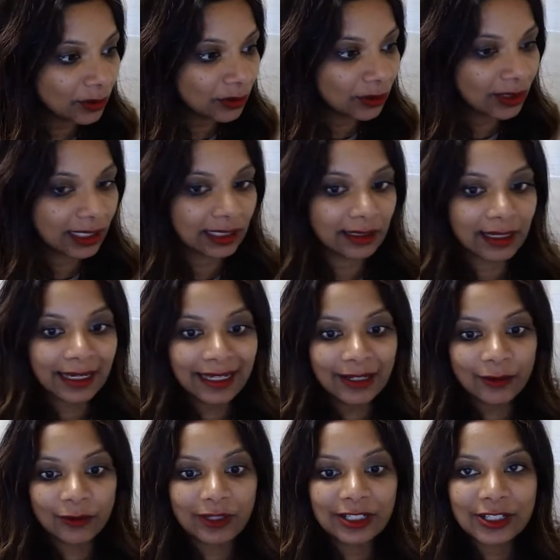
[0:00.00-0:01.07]
You can
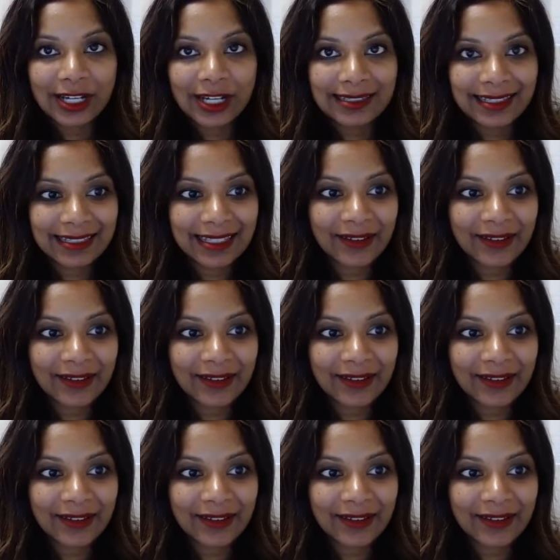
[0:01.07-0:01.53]
reach us at